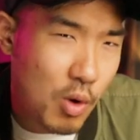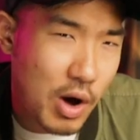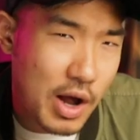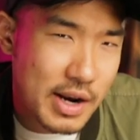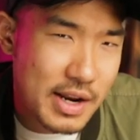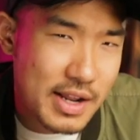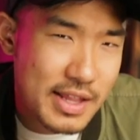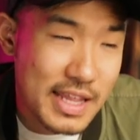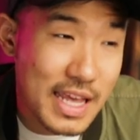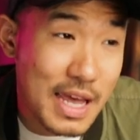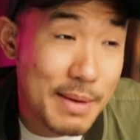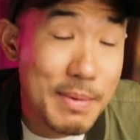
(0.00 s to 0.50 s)

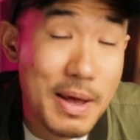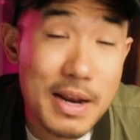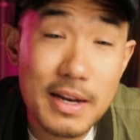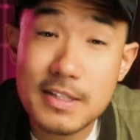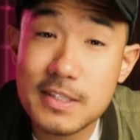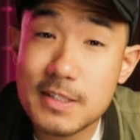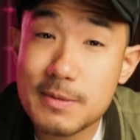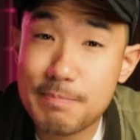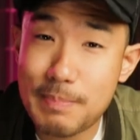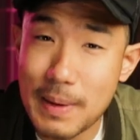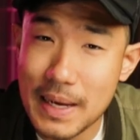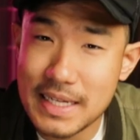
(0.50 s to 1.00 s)
one, the amount
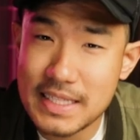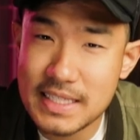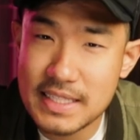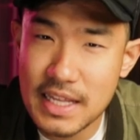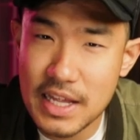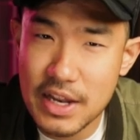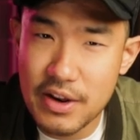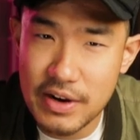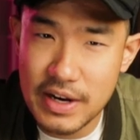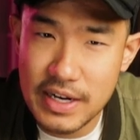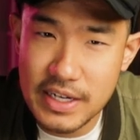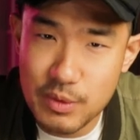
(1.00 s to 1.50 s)
of space
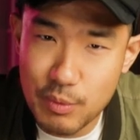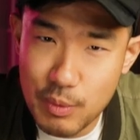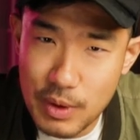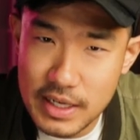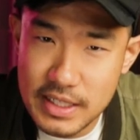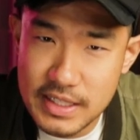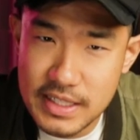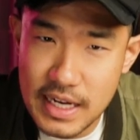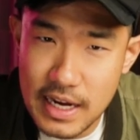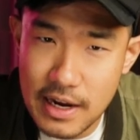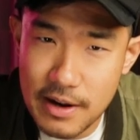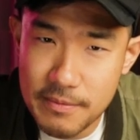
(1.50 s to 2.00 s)
that you need to
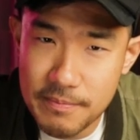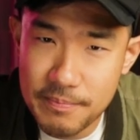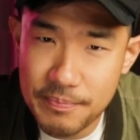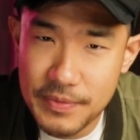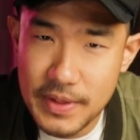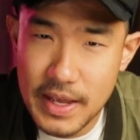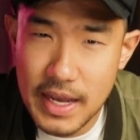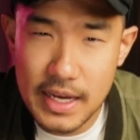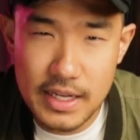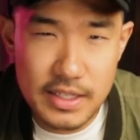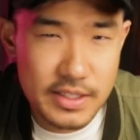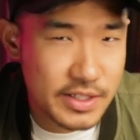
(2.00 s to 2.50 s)
wet down,
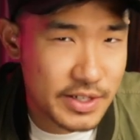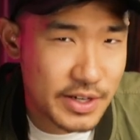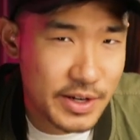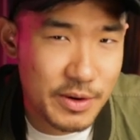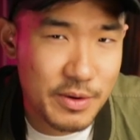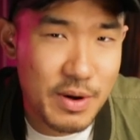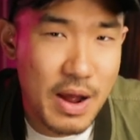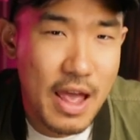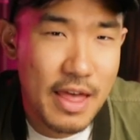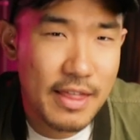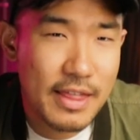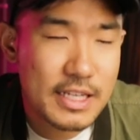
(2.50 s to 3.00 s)
and
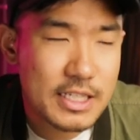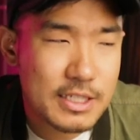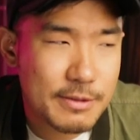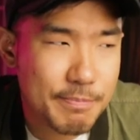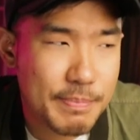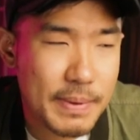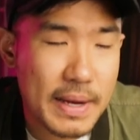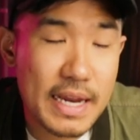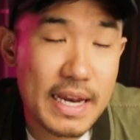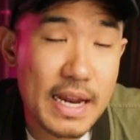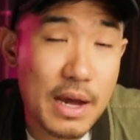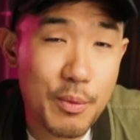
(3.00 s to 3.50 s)
two, the
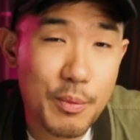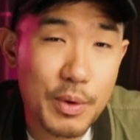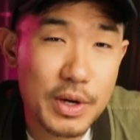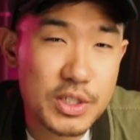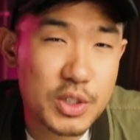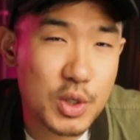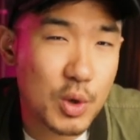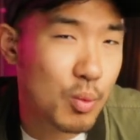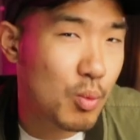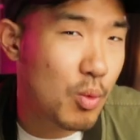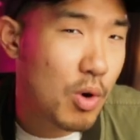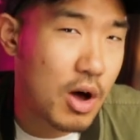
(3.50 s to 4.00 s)
speed at
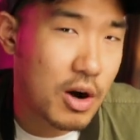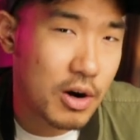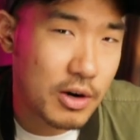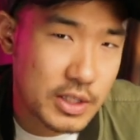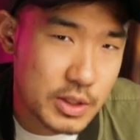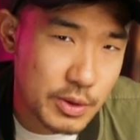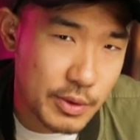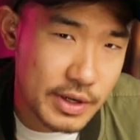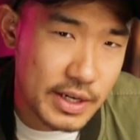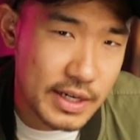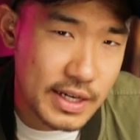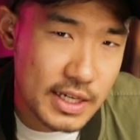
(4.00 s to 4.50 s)
which your water
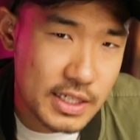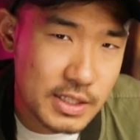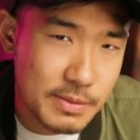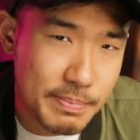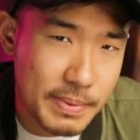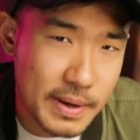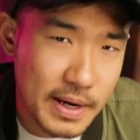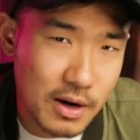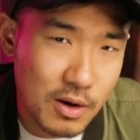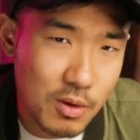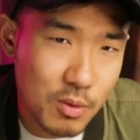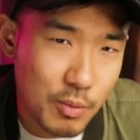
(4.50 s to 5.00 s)
is going to
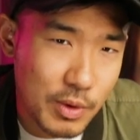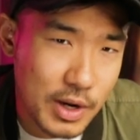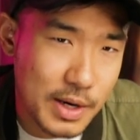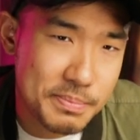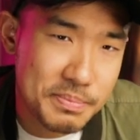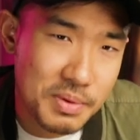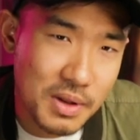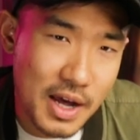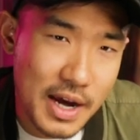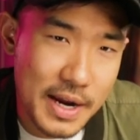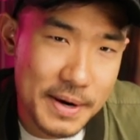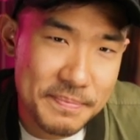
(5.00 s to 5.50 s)
disappear when
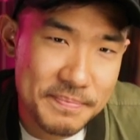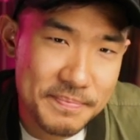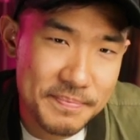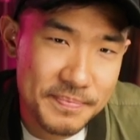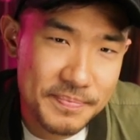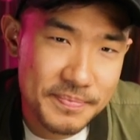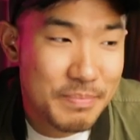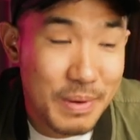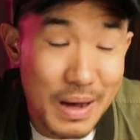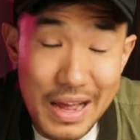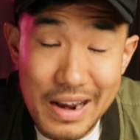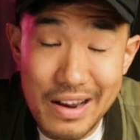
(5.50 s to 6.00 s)
applied.
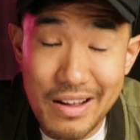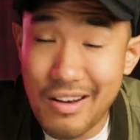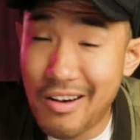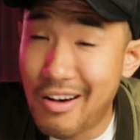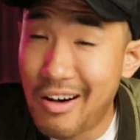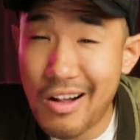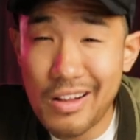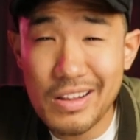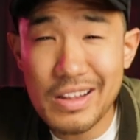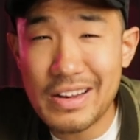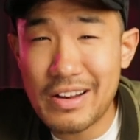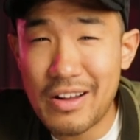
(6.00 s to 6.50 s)
But
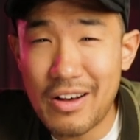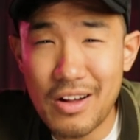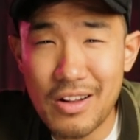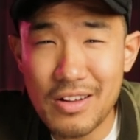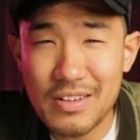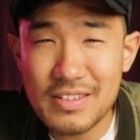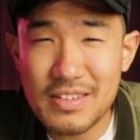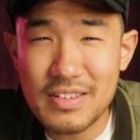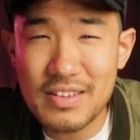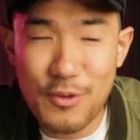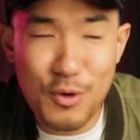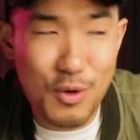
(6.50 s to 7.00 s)
all in
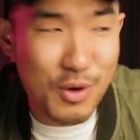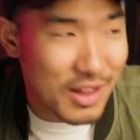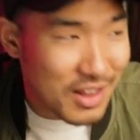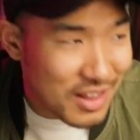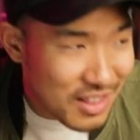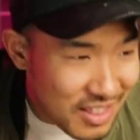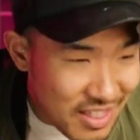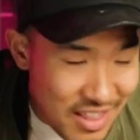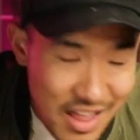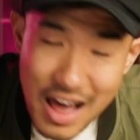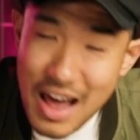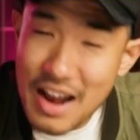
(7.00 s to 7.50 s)
all, for a
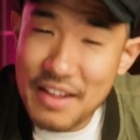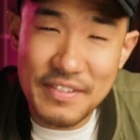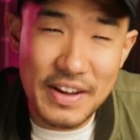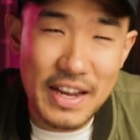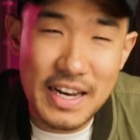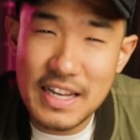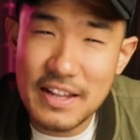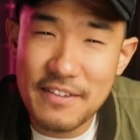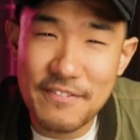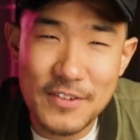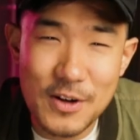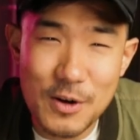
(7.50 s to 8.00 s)
lot of
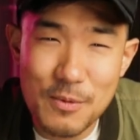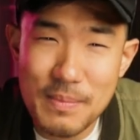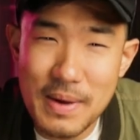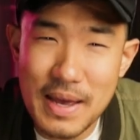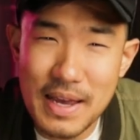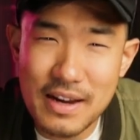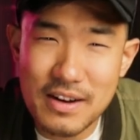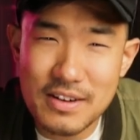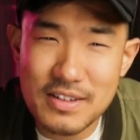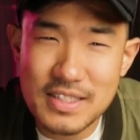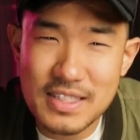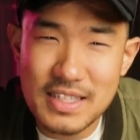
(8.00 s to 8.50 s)
indie
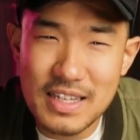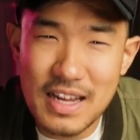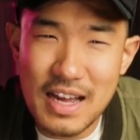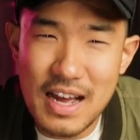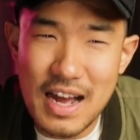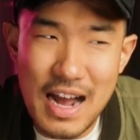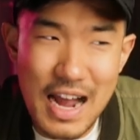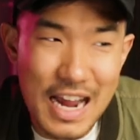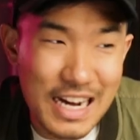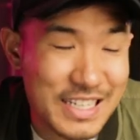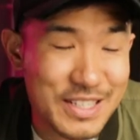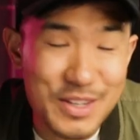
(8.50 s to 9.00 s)
filmmakers,
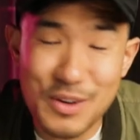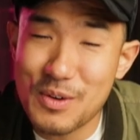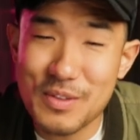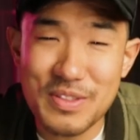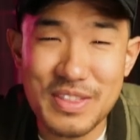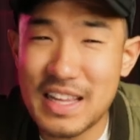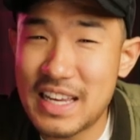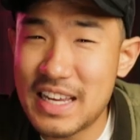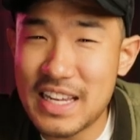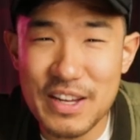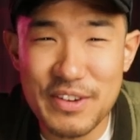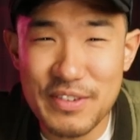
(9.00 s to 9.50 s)
I
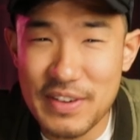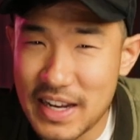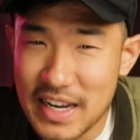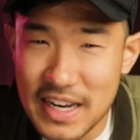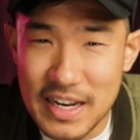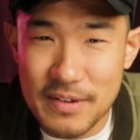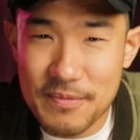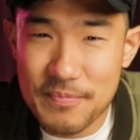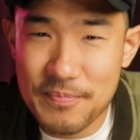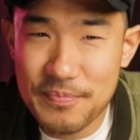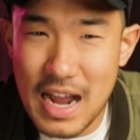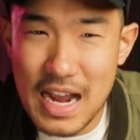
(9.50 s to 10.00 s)
don't think you
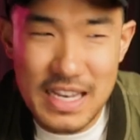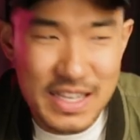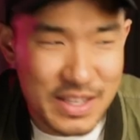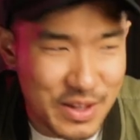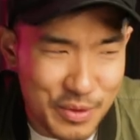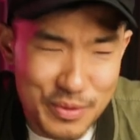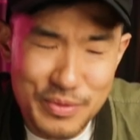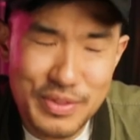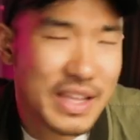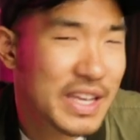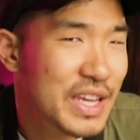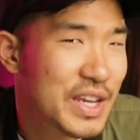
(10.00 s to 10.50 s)
need it. I
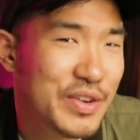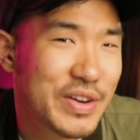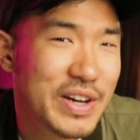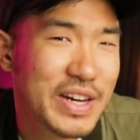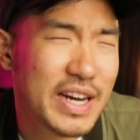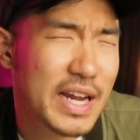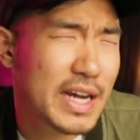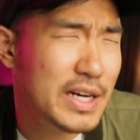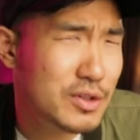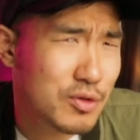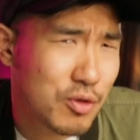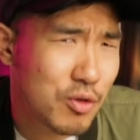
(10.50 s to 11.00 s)
don't think you
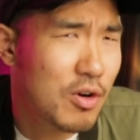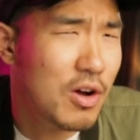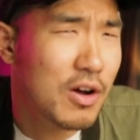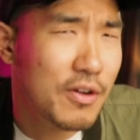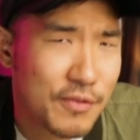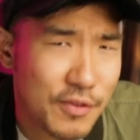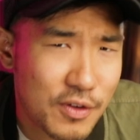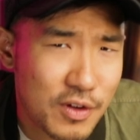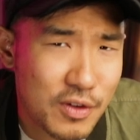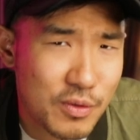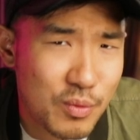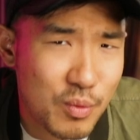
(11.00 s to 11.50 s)
need a
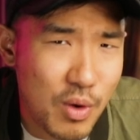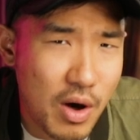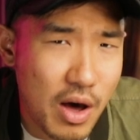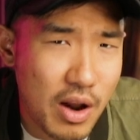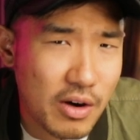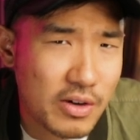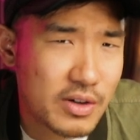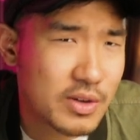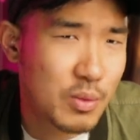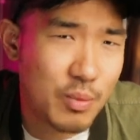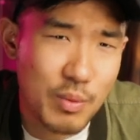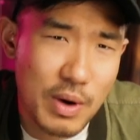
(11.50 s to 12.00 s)
truck full of
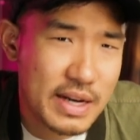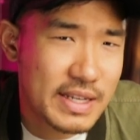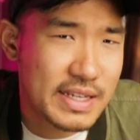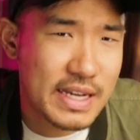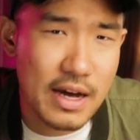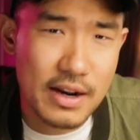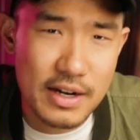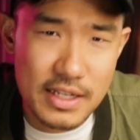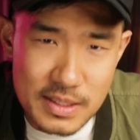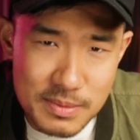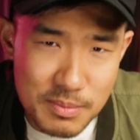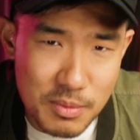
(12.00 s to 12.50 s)
water to wet
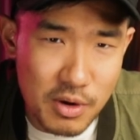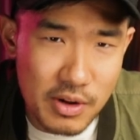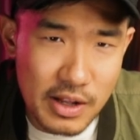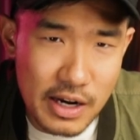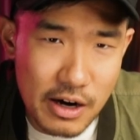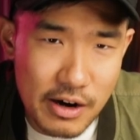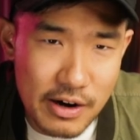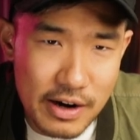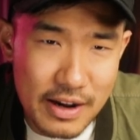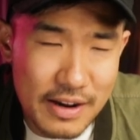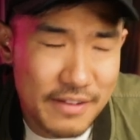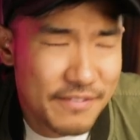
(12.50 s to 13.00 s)
down a small
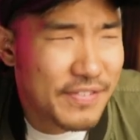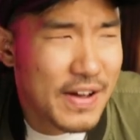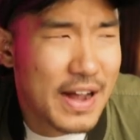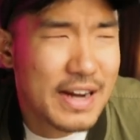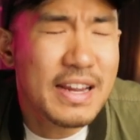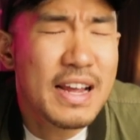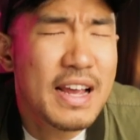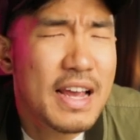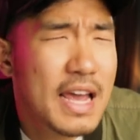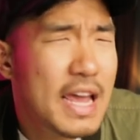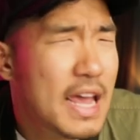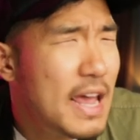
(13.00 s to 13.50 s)
area. In
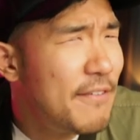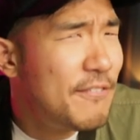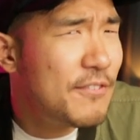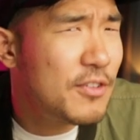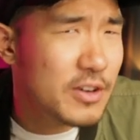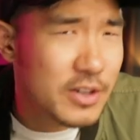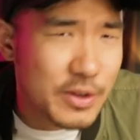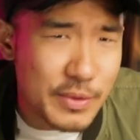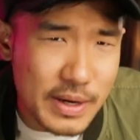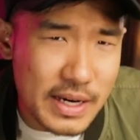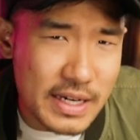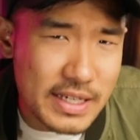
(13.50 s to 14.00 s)
fact, if
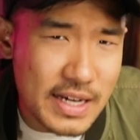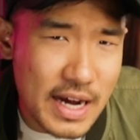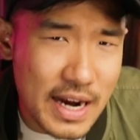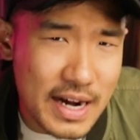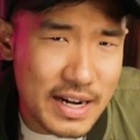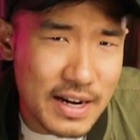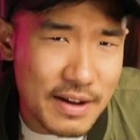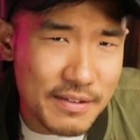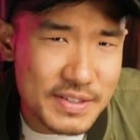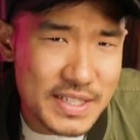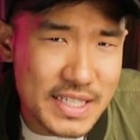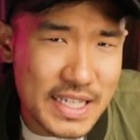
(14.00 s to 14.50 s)
you're doing a
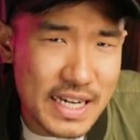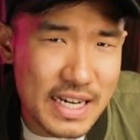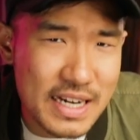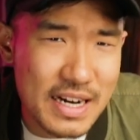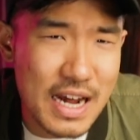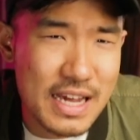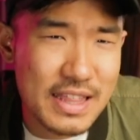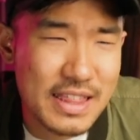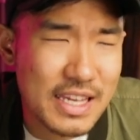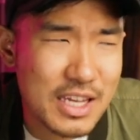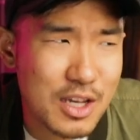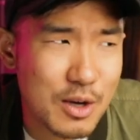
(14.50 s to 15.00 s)
tight enough
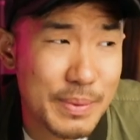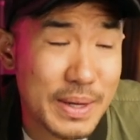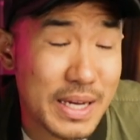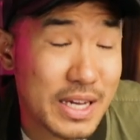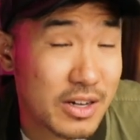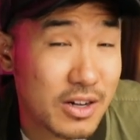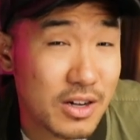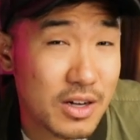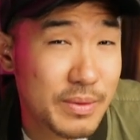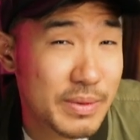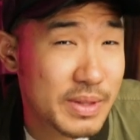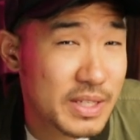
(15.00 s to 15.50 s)
scene, I think you'll be
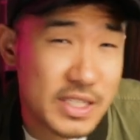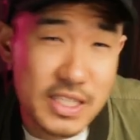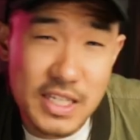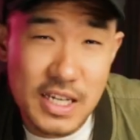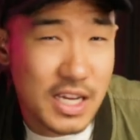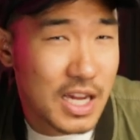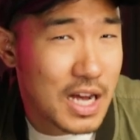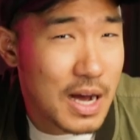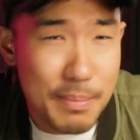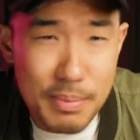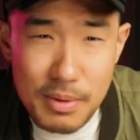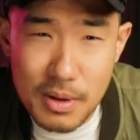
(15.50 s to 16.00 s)
good with just
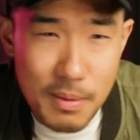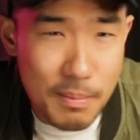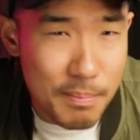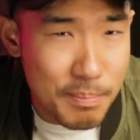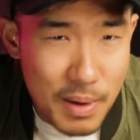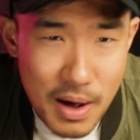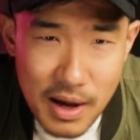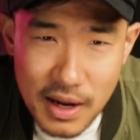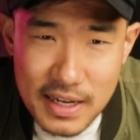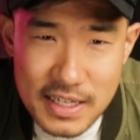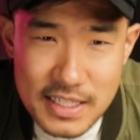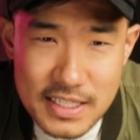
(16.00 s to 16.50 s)
a couple of
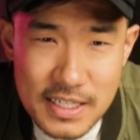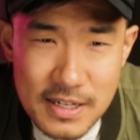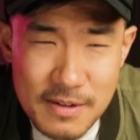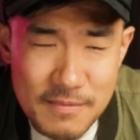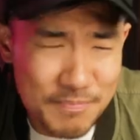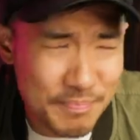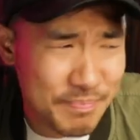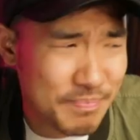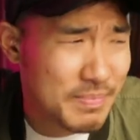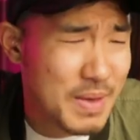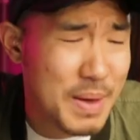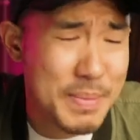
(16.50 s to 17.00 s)
buckets,
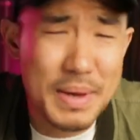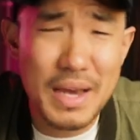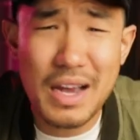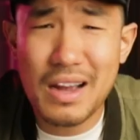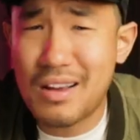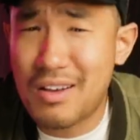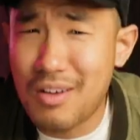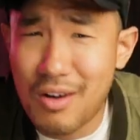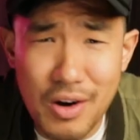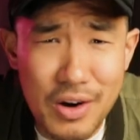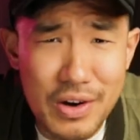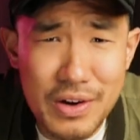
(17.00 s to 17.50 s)
maybe a
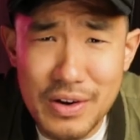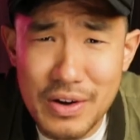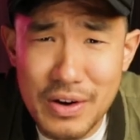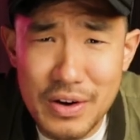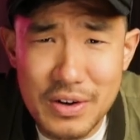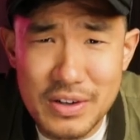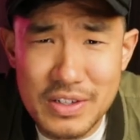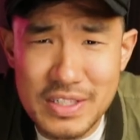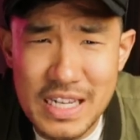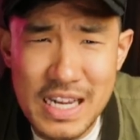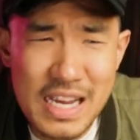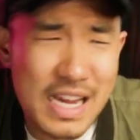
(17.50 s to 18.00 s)
garden
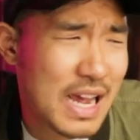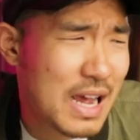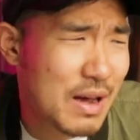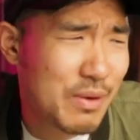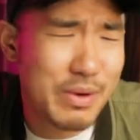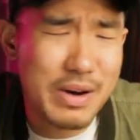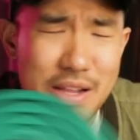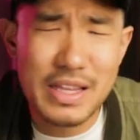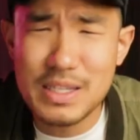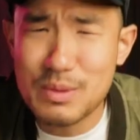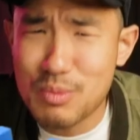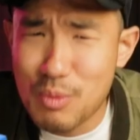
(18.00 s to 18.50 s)
hose, and
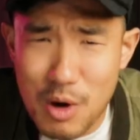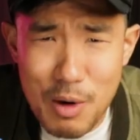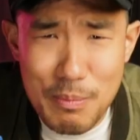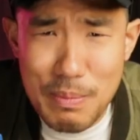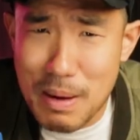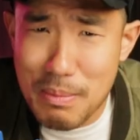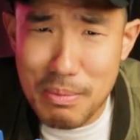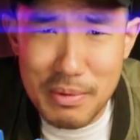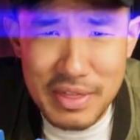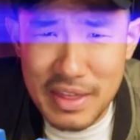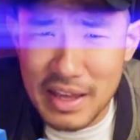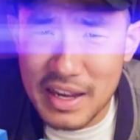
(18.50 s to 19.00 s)
one of these
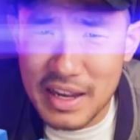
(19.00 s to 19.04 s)
wallpaper